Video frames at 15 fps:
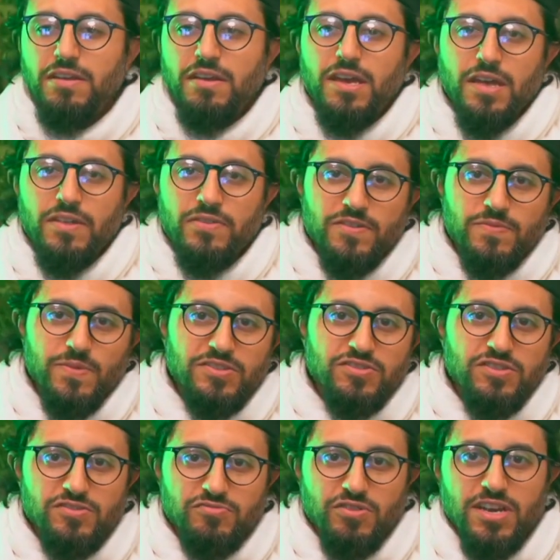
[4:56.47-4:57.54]
and this
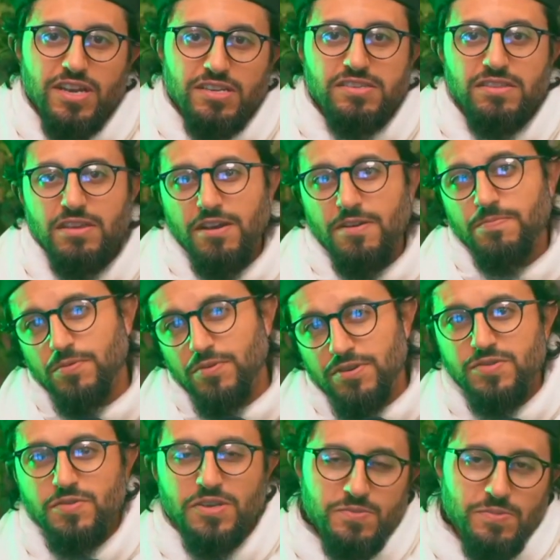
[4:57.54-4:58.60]
masjid is right next to the airport,
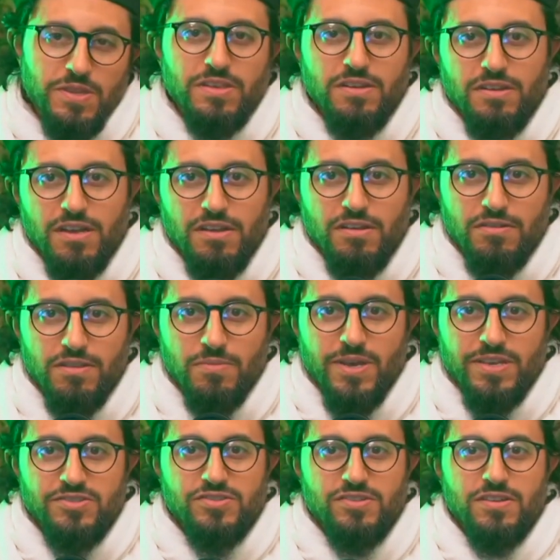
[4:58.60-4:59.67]
so I spent the night here in the
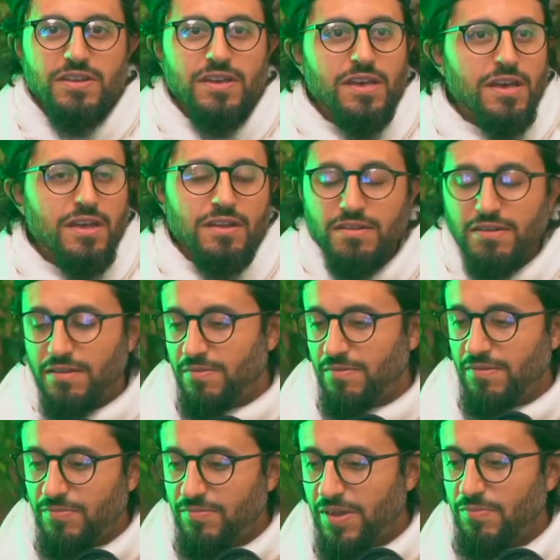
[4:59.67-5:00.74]
masjid, and
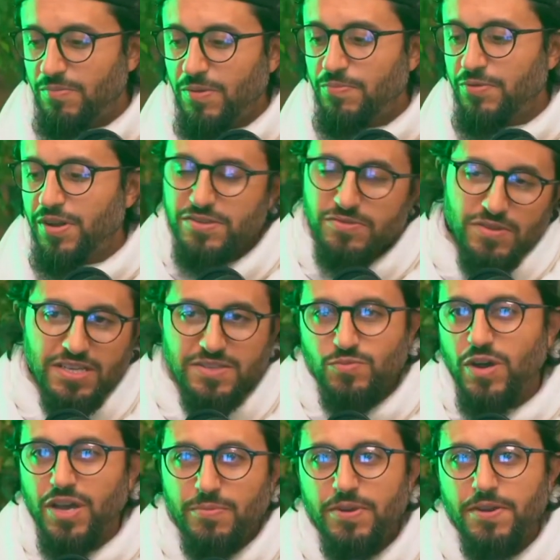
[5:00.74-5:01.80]
he made me pray, so that's
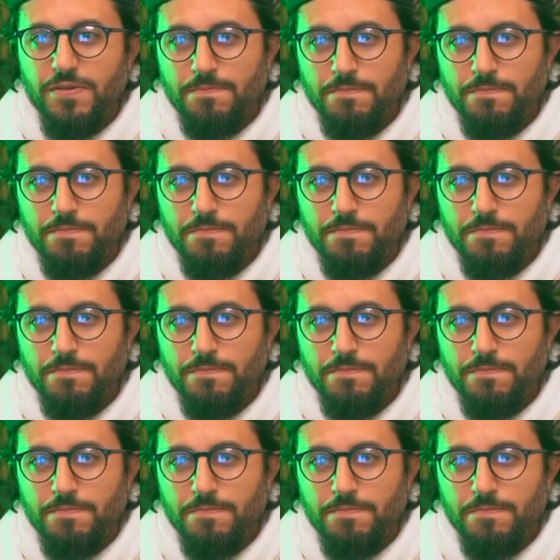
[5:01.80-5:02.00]
why I'm here.